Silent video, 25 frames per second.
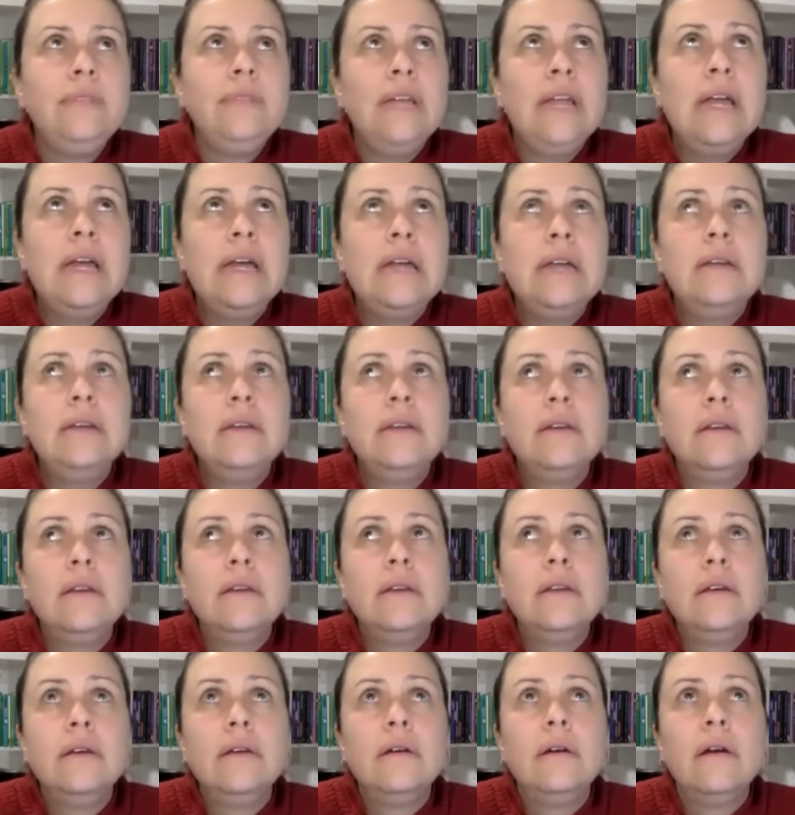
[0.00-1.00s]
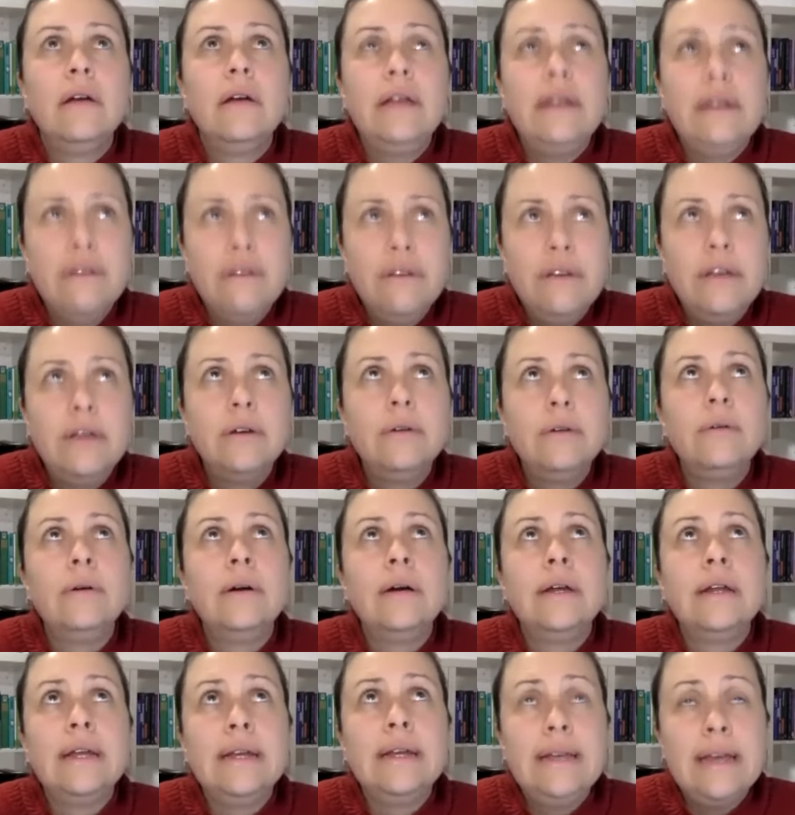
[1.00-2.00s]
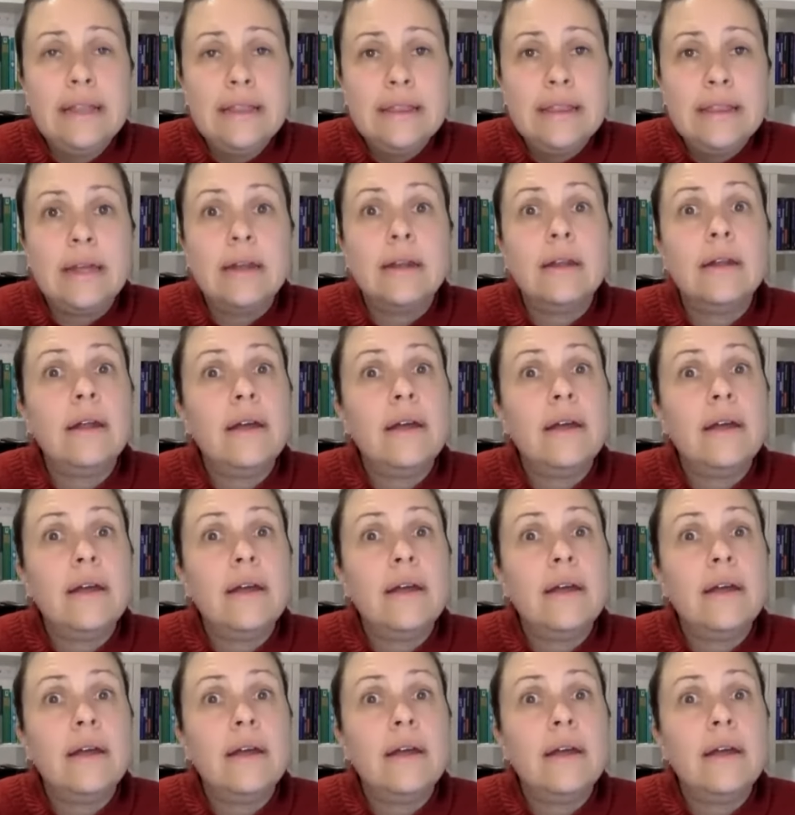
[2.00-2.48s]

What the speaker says: And I hear you and I get that.